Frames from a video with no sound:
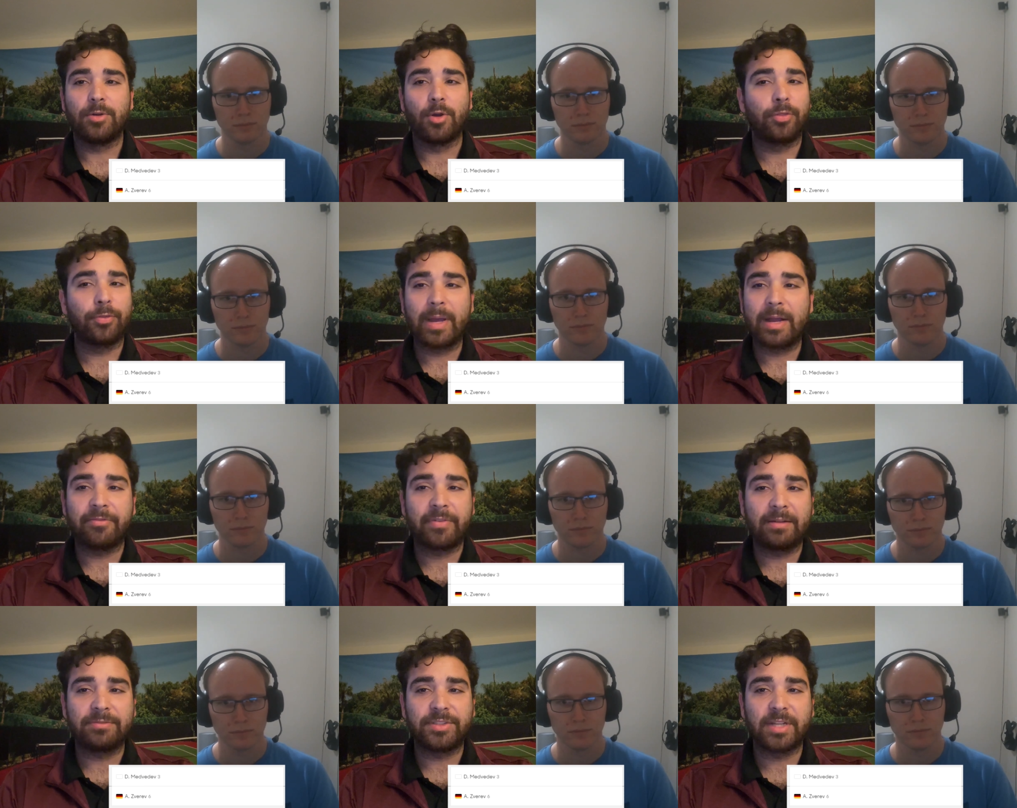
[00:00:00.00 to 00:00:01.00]
Speaker 1: no three out of
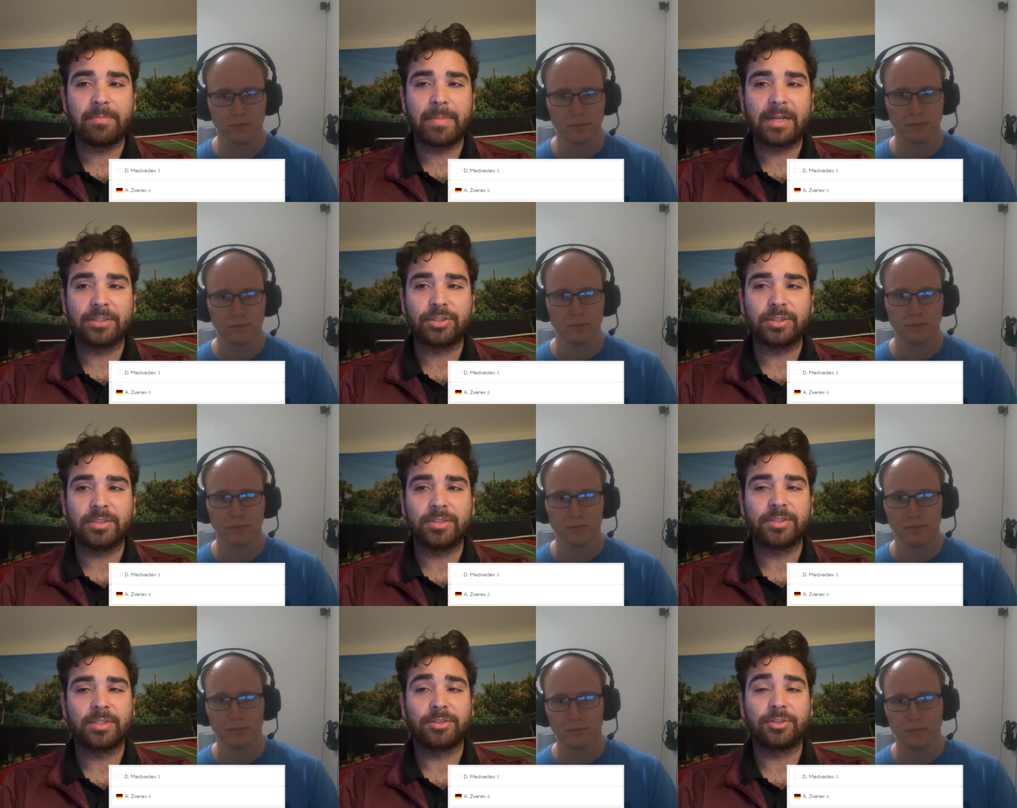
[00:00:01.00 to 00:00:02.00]
five set
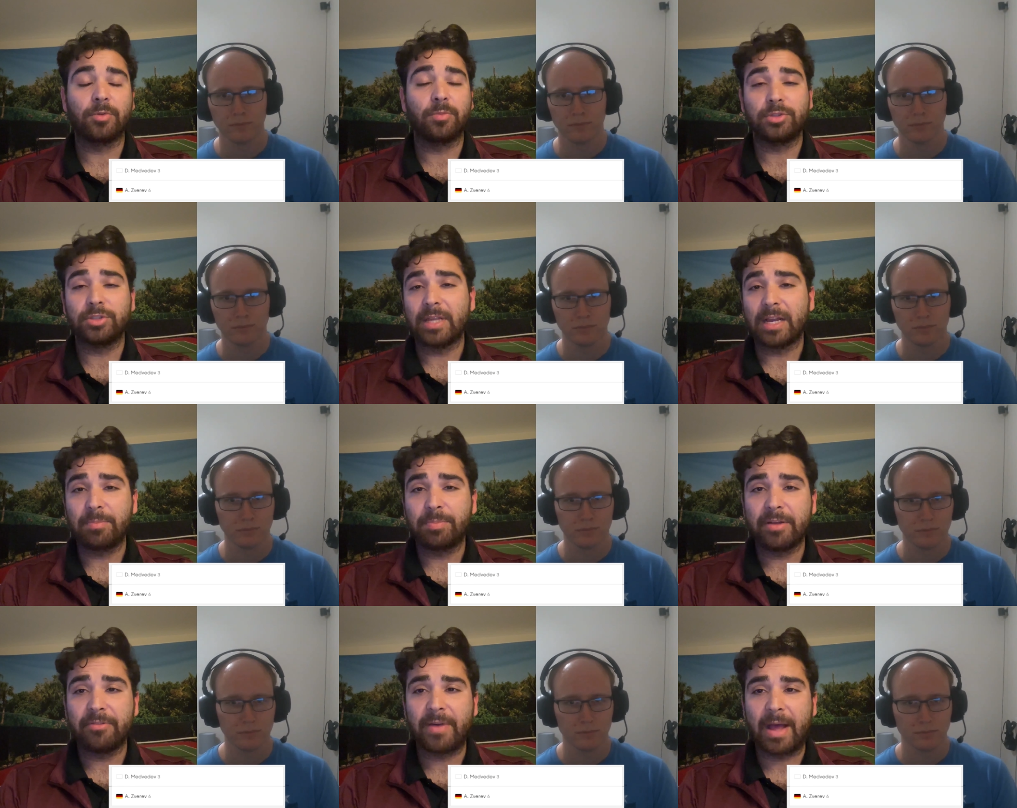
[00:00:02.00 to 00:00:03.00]
matches. So which that can
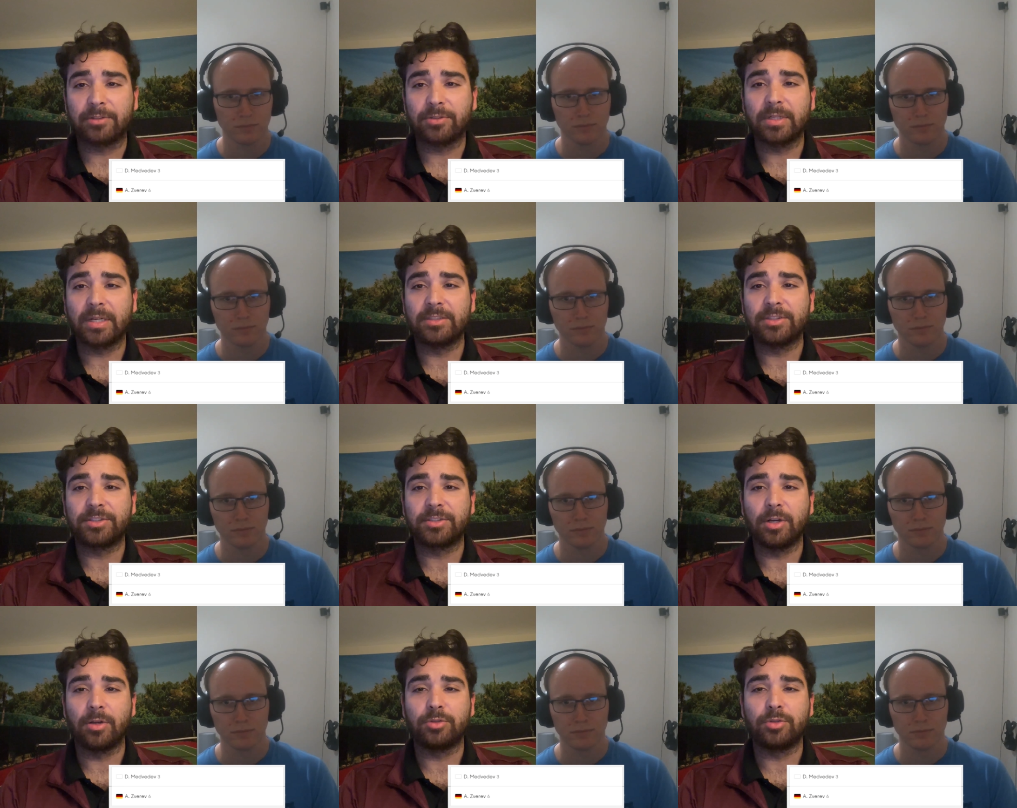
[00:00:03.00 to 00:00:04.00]
play a factor
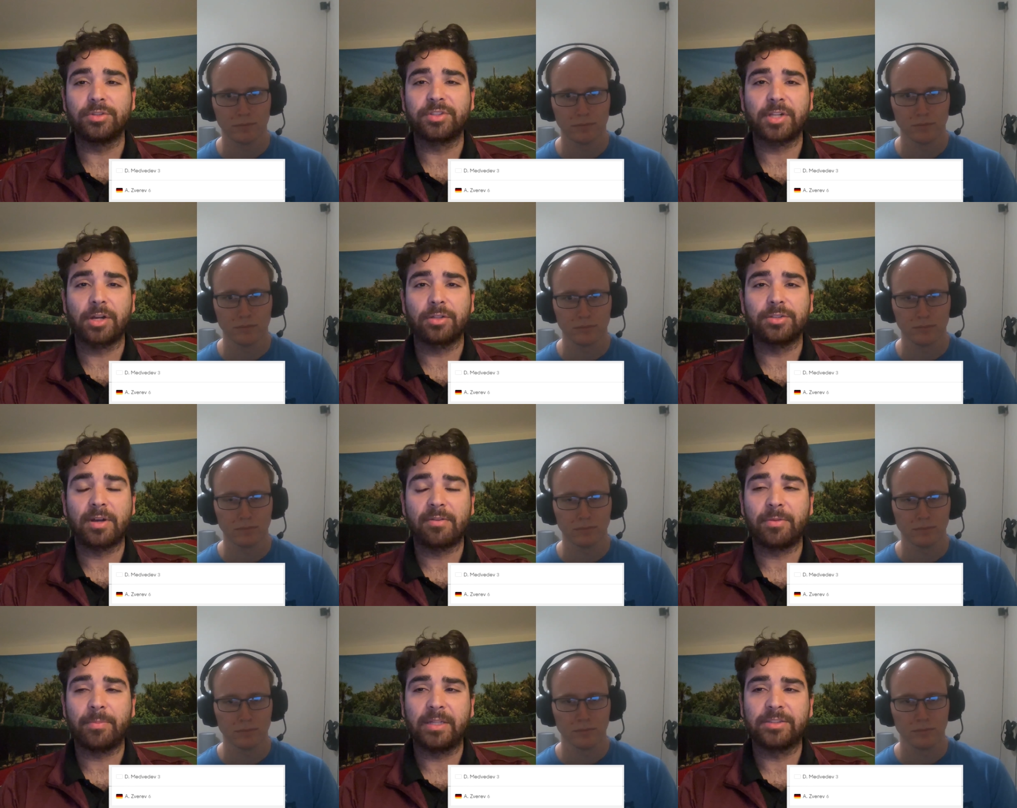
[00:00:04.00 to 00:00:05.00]
against you know two sluggers
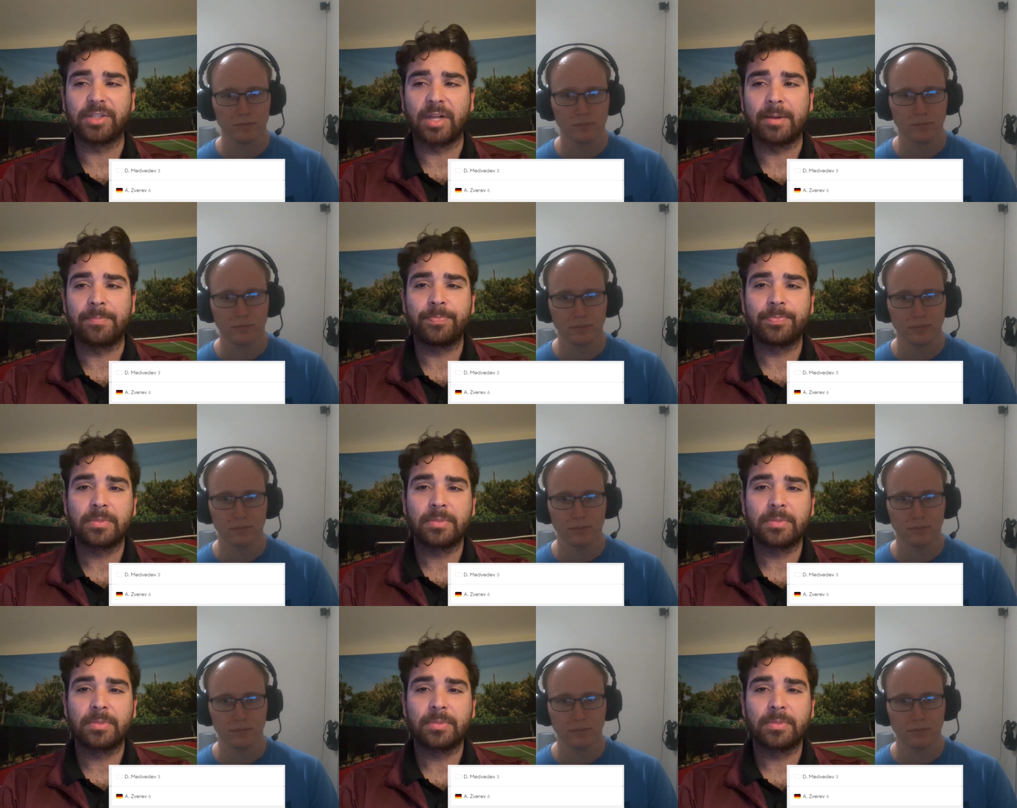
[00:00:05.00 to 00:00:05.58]
off the baseline.